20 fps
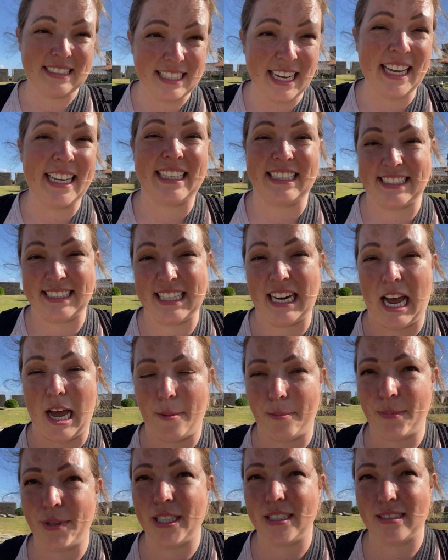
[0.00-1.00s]
Take a stop.
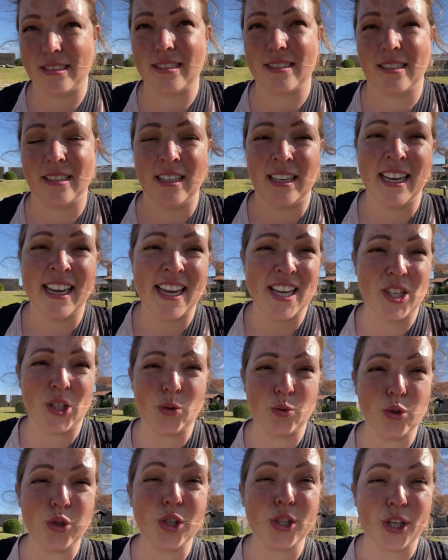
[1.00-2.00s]

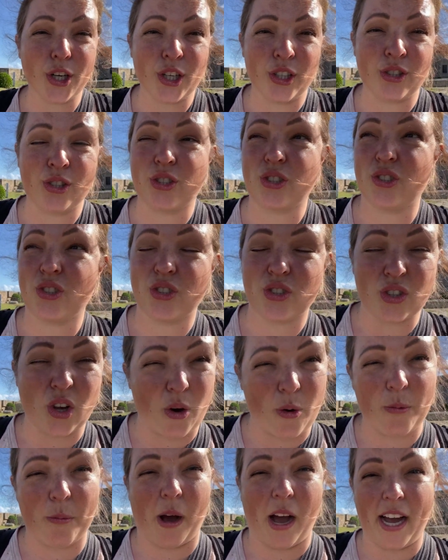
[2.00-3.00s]
You learn so
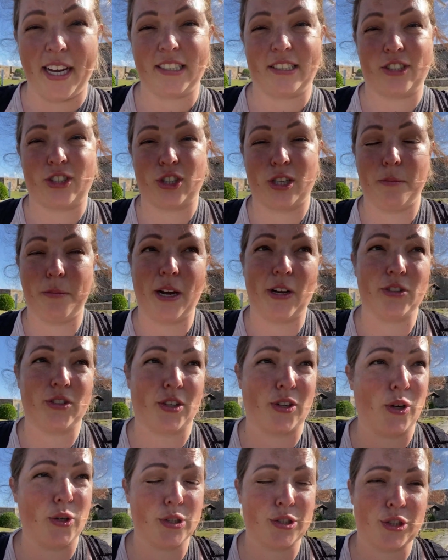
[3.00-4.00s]
much about the
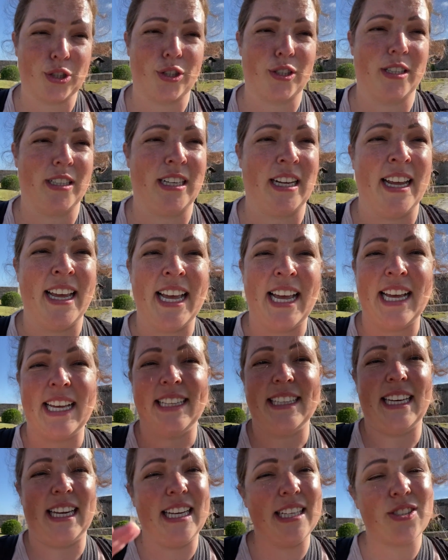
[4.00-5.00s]
culture and
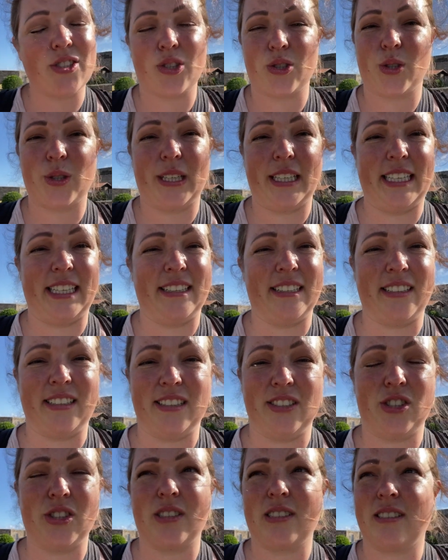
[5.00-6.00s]
the history here.
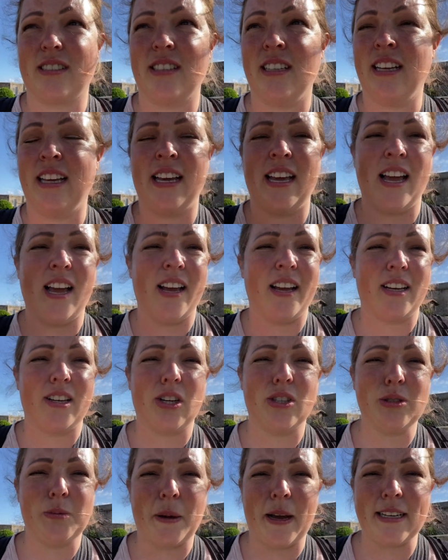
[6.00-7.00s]
It just
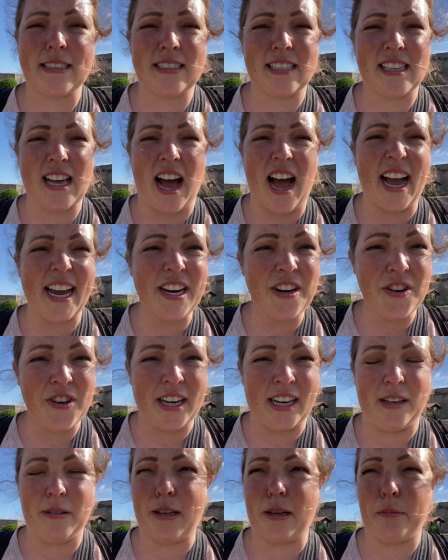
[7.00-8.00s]
goes back to the Iron
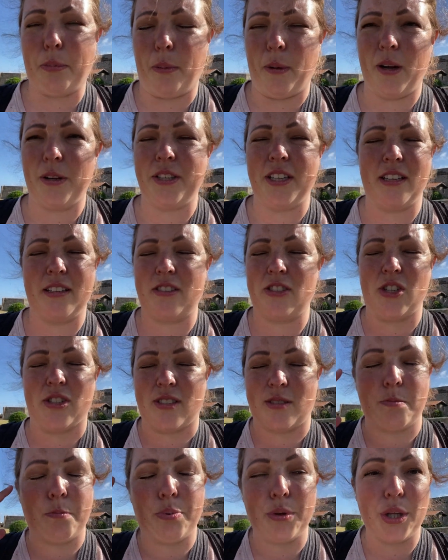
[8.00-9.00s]
Age. Like, it's
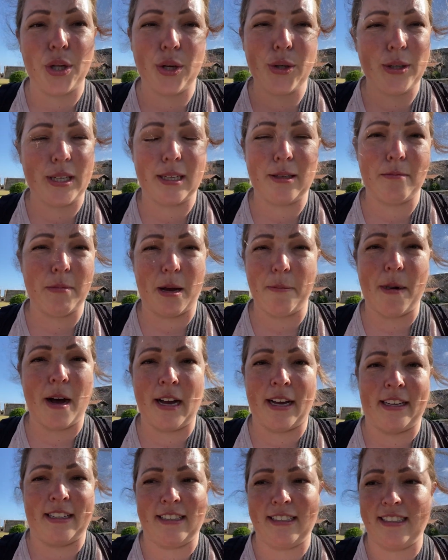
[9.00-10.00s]
just blowing my
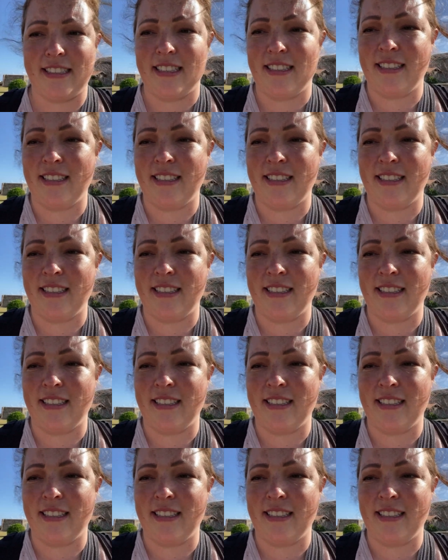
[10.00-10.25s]
mind.